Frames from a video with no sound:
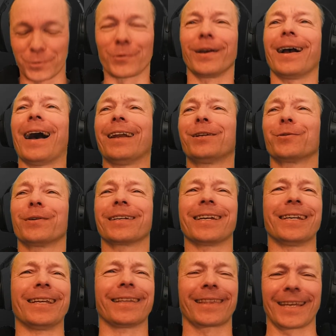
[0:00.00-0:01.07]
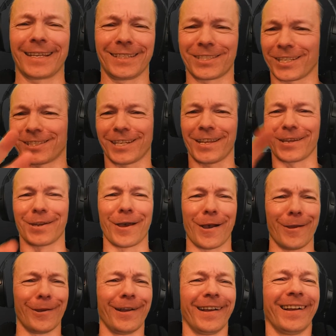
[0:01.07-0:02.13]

undoing anything, just so you know.